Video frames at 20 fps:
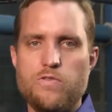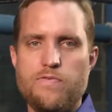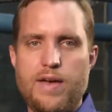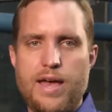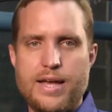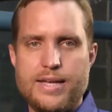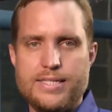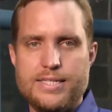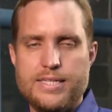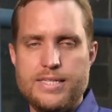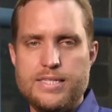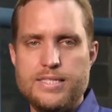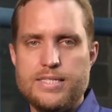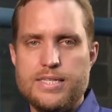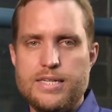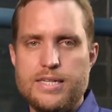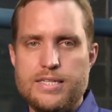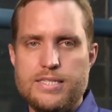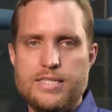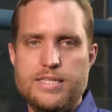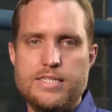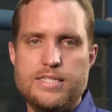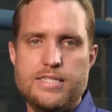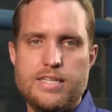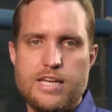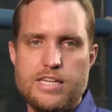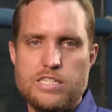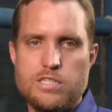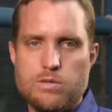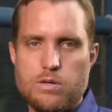vaccines and disease
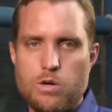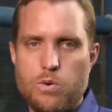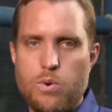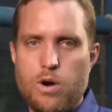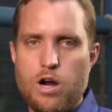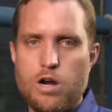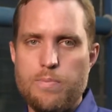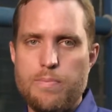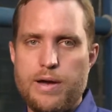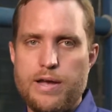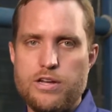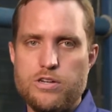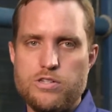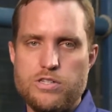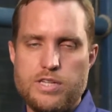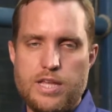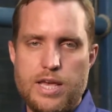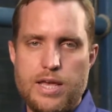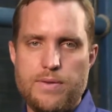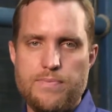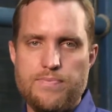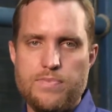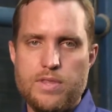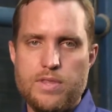testing required by your state.